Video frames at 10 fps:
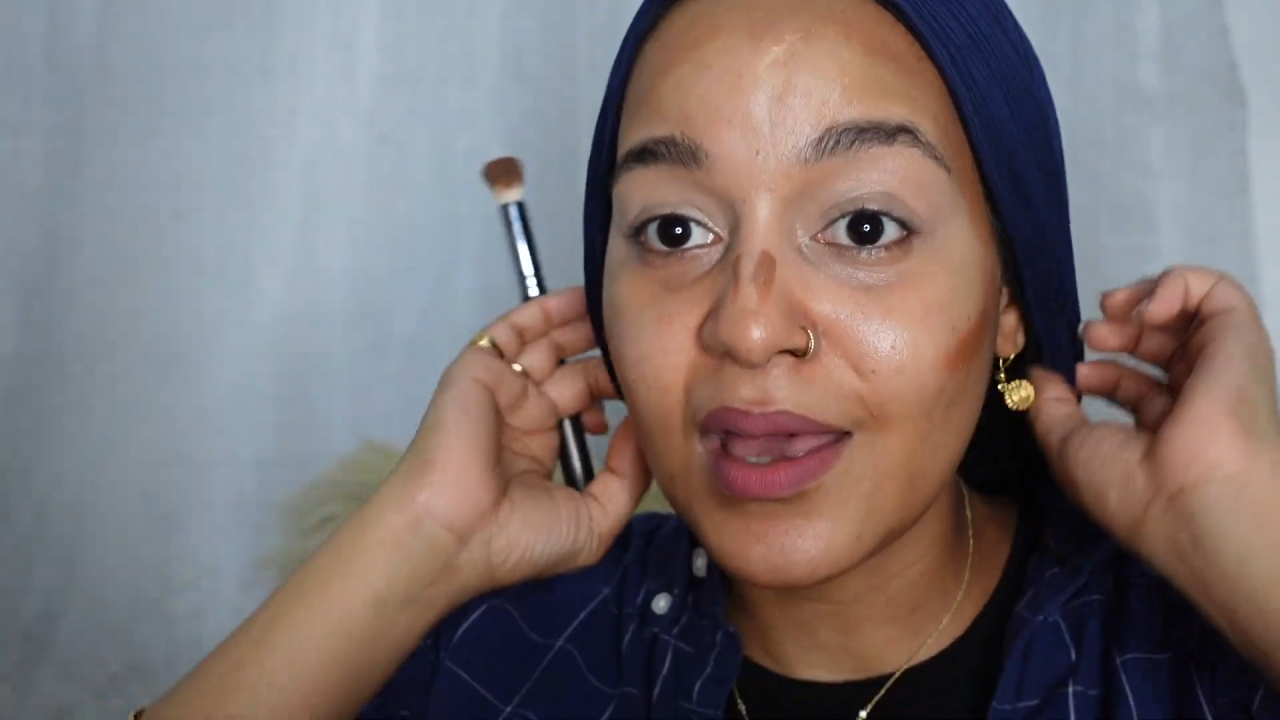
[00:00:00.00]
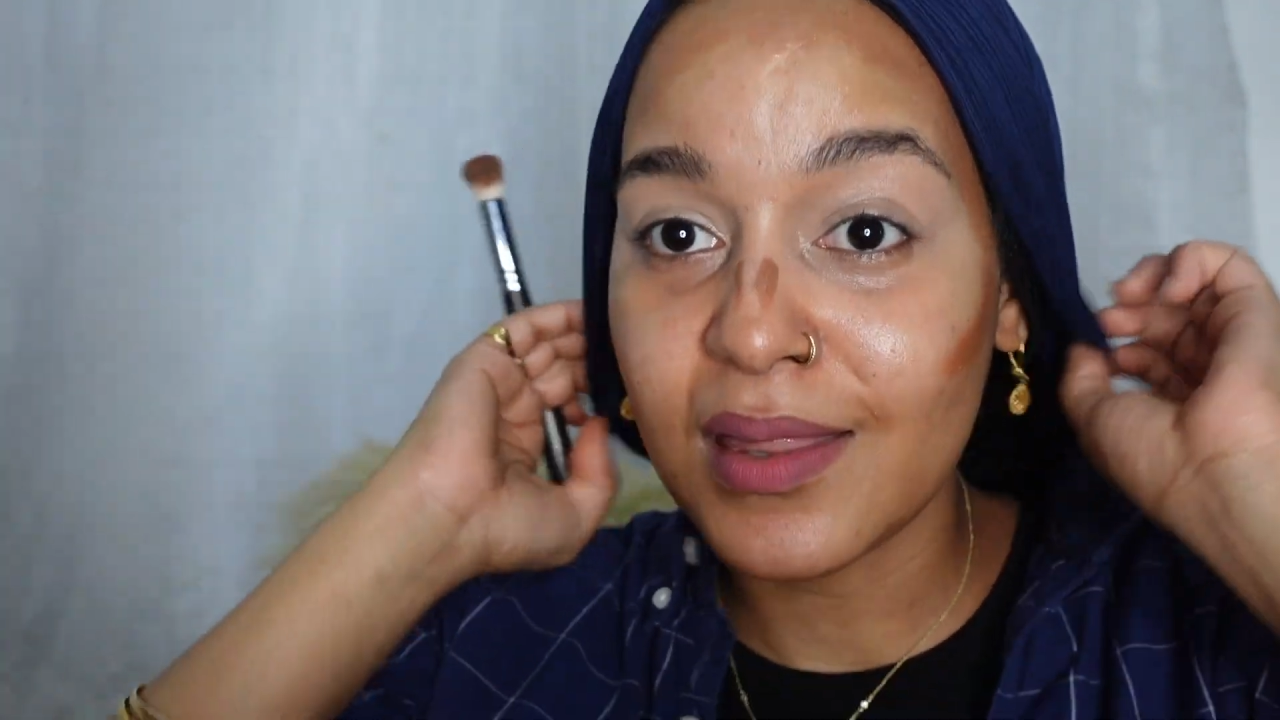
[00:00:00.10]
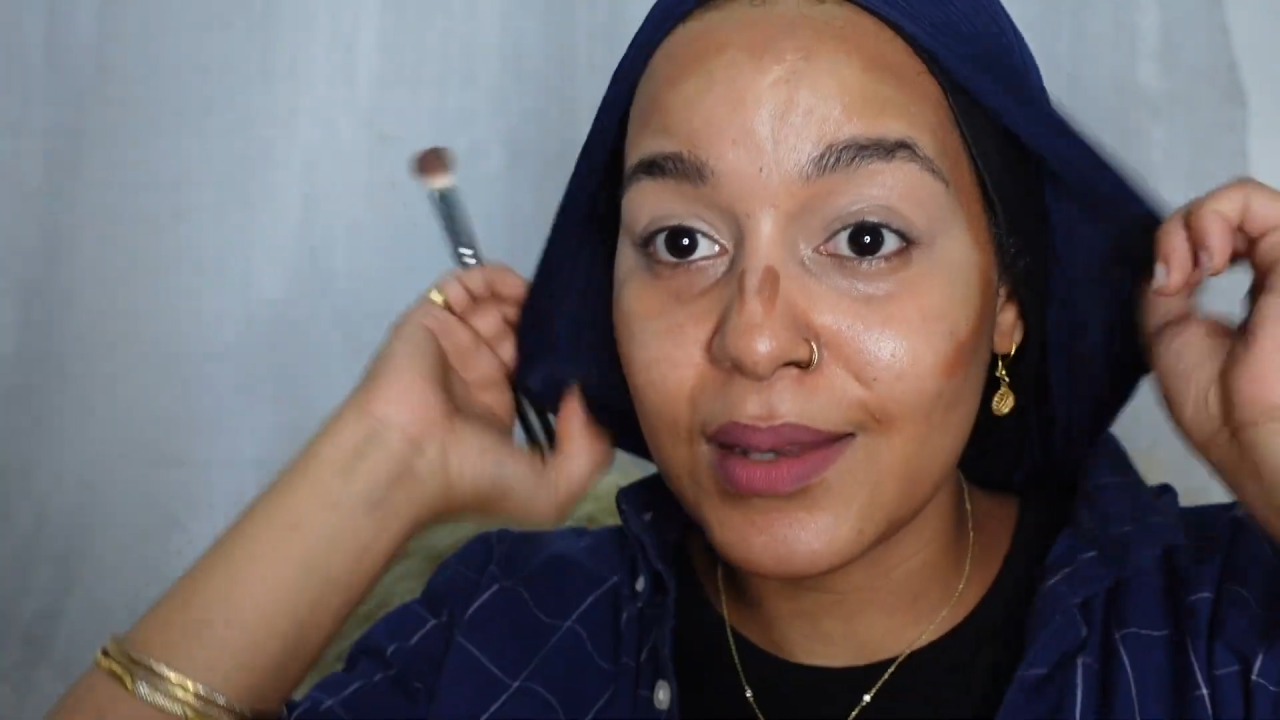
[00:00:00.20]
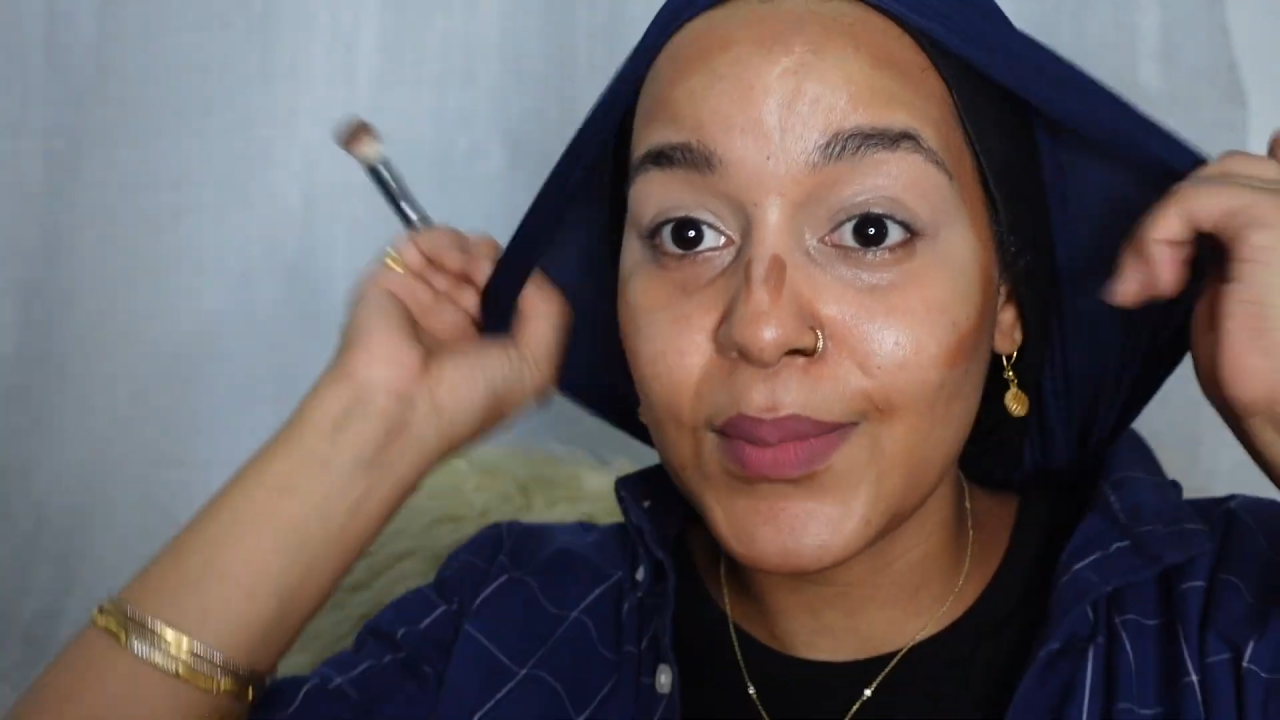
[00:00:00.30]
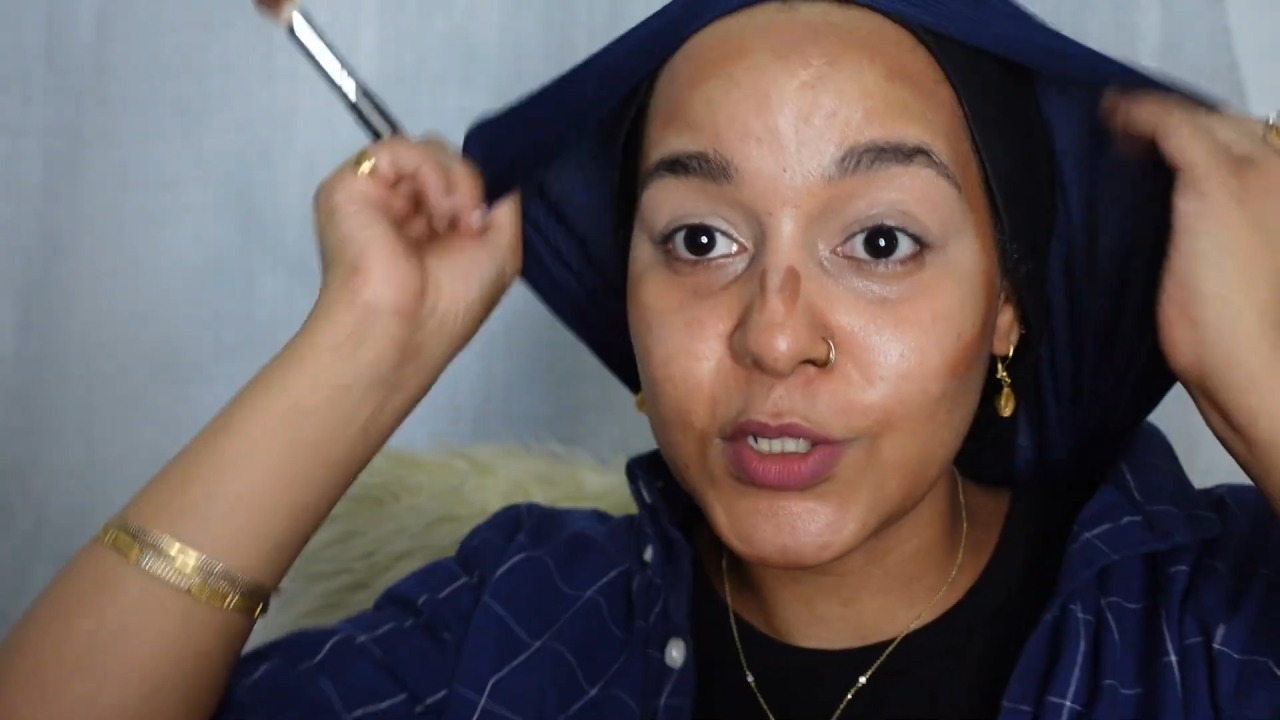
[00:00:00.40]

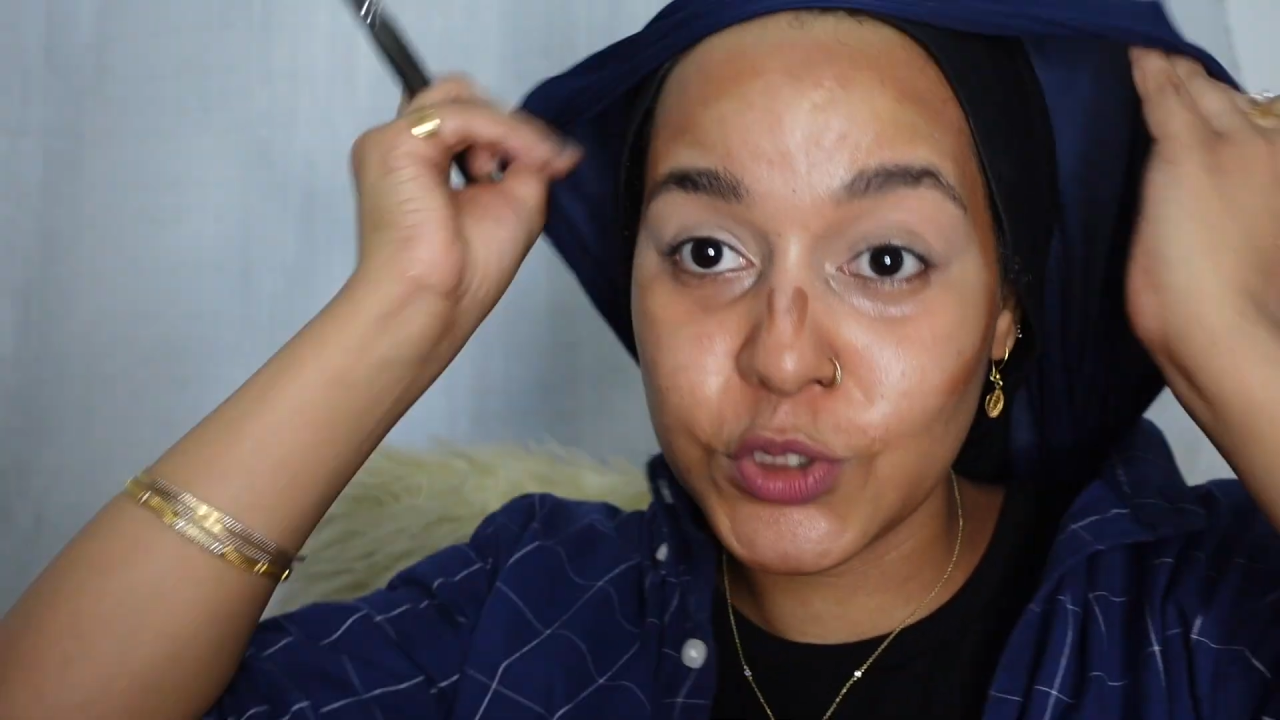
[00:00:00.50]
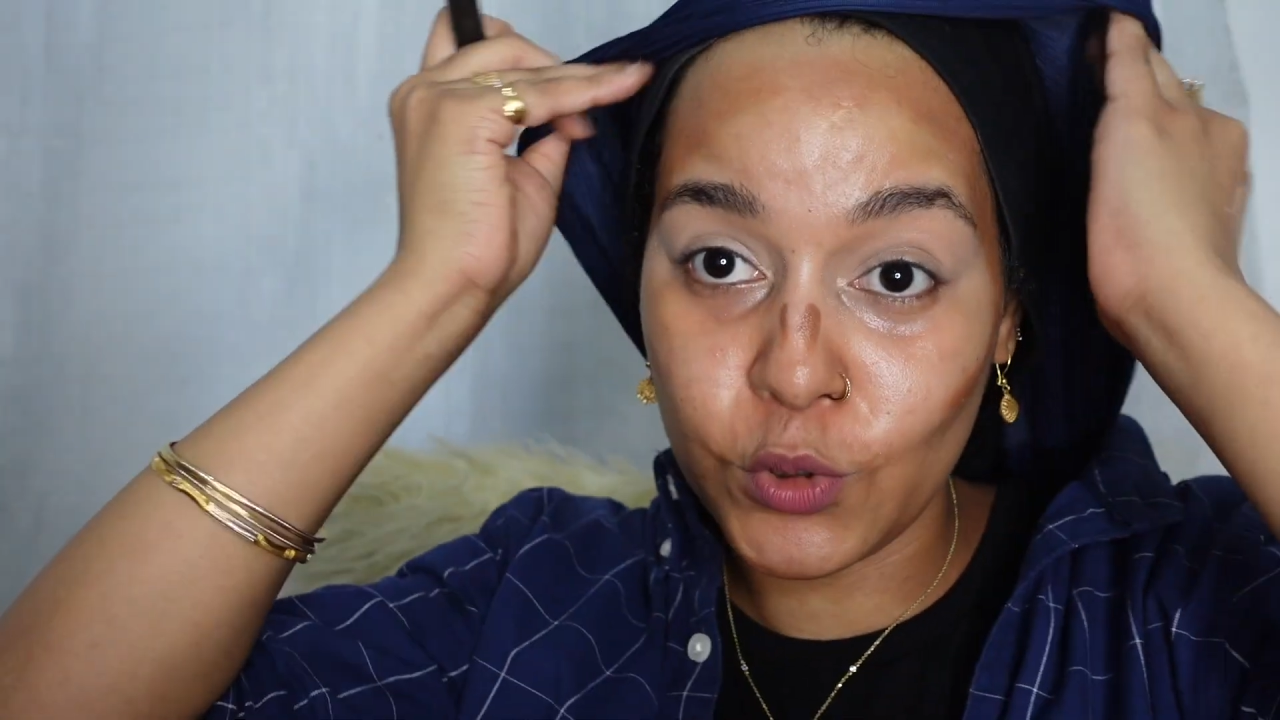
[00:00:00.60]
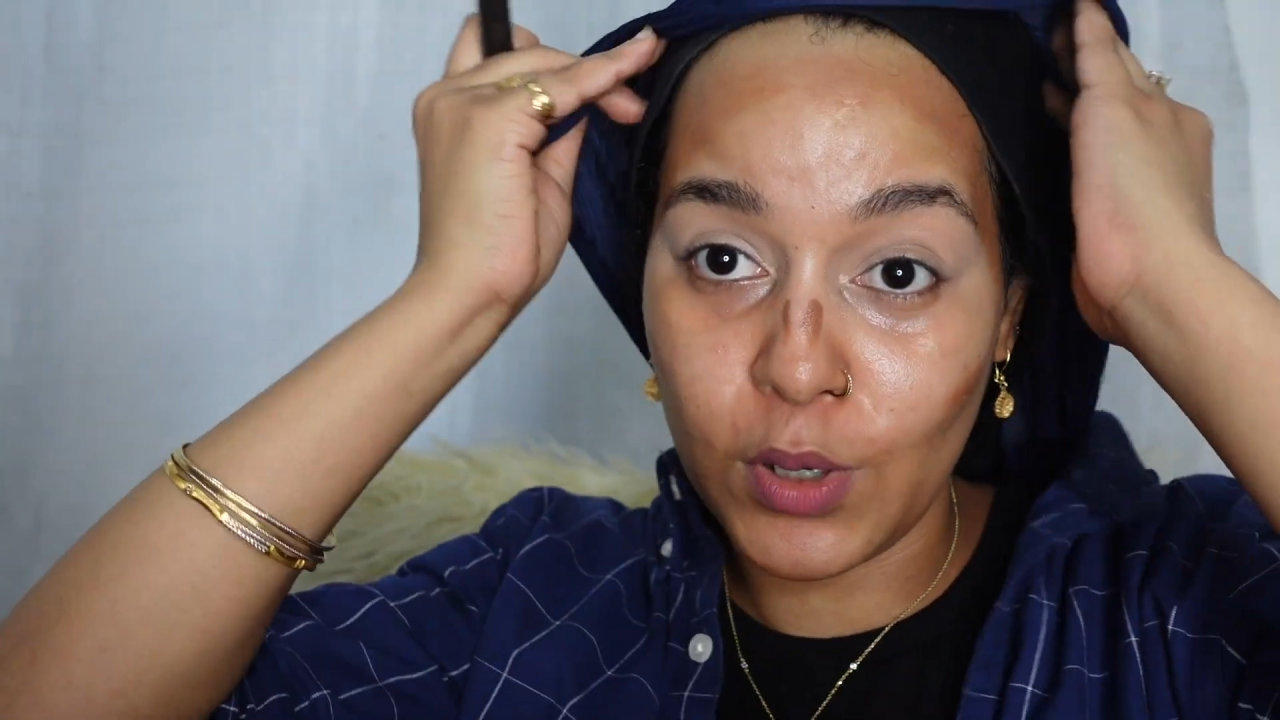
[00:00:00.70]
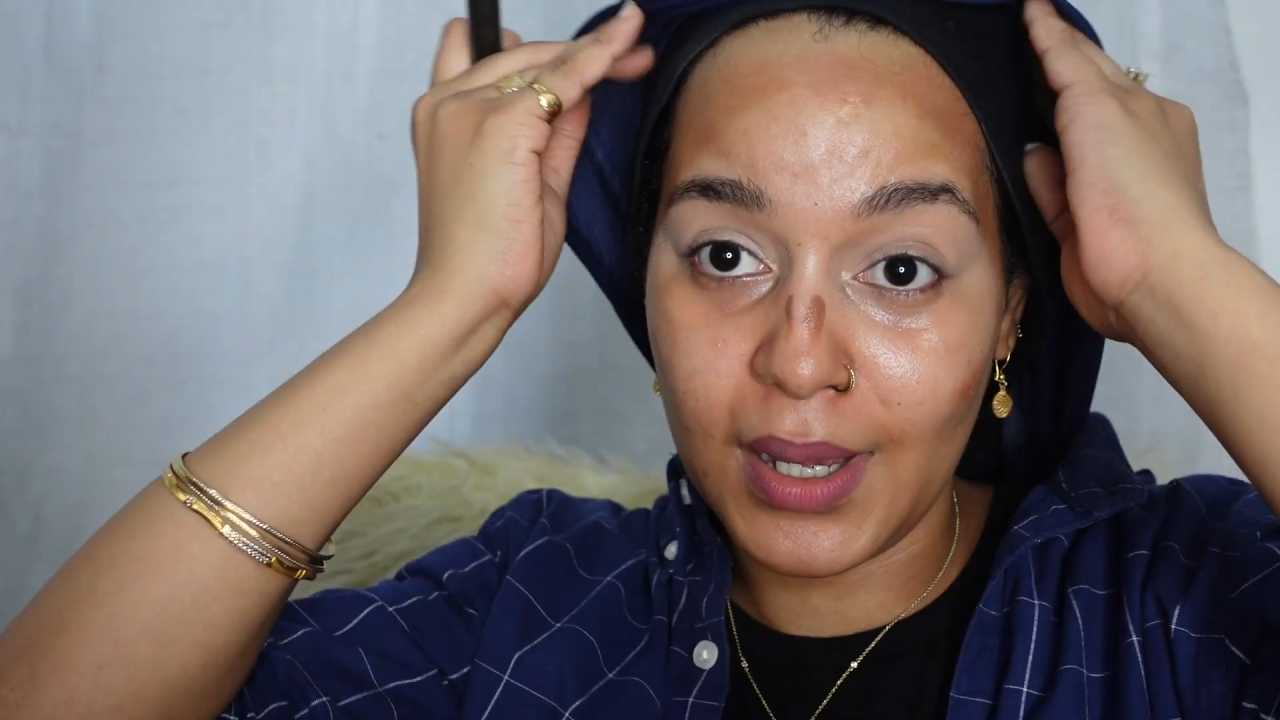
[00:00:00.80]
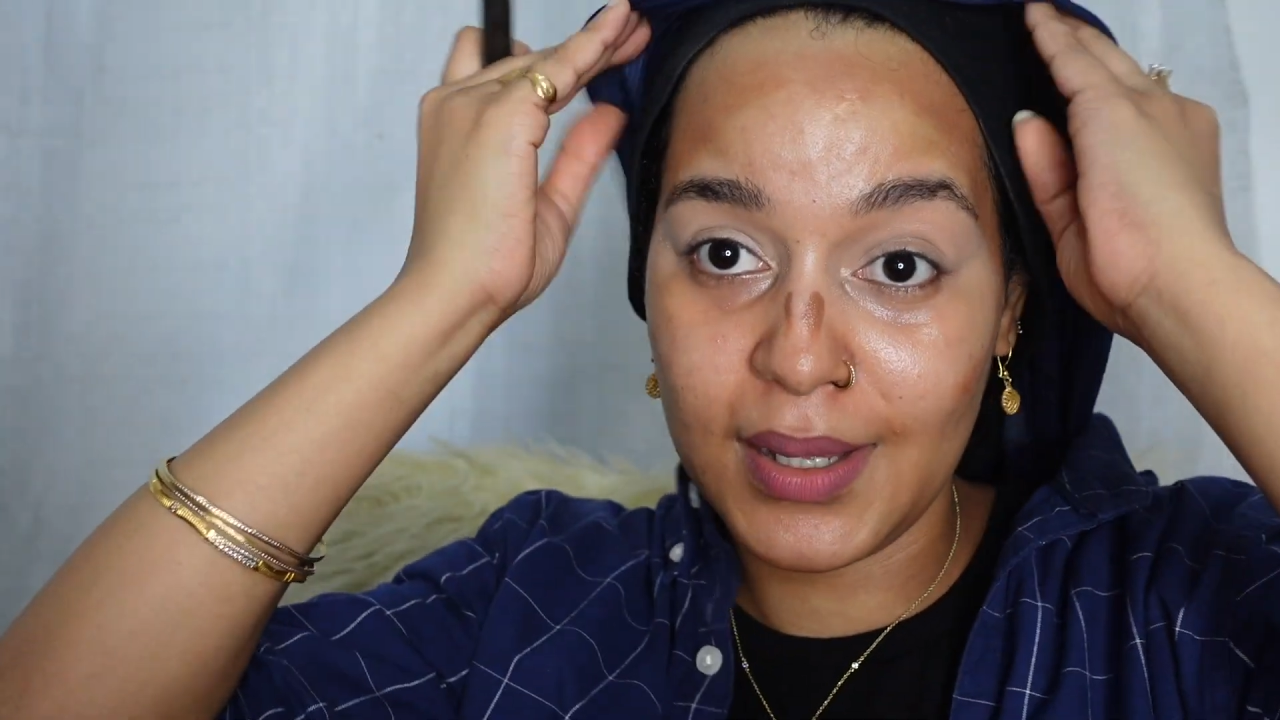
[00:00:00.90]
then make
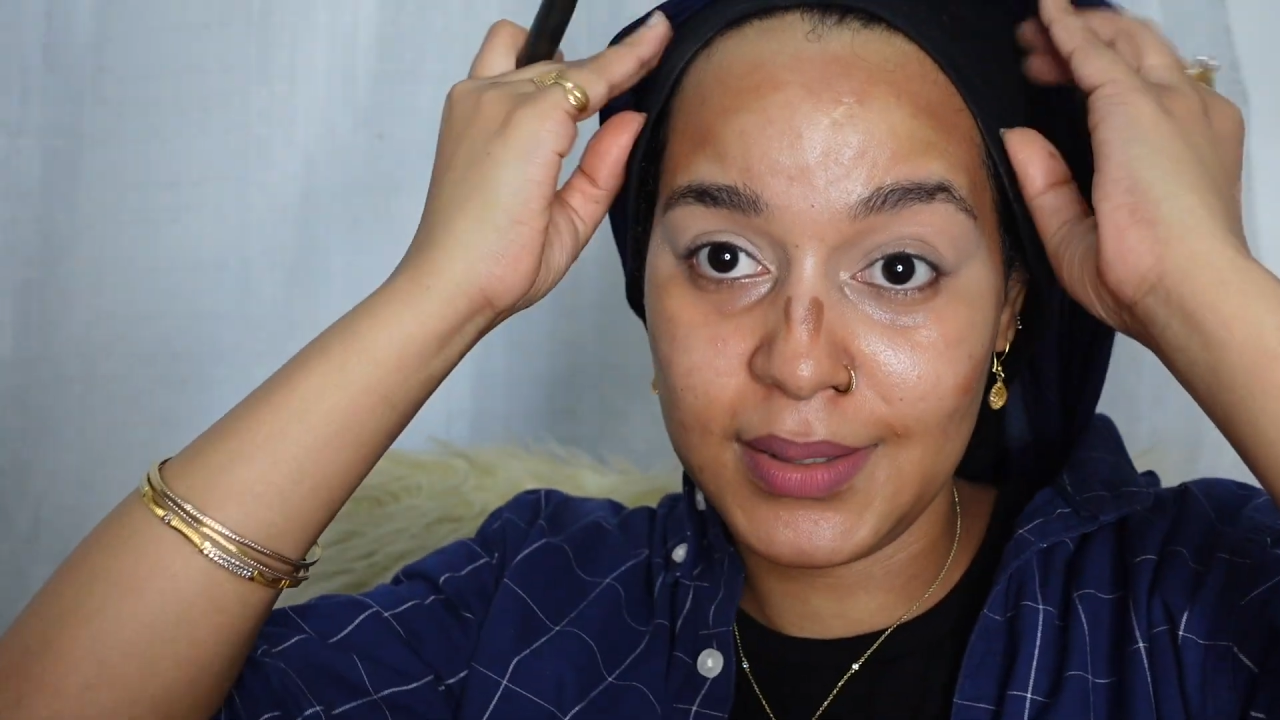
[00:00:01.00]
sure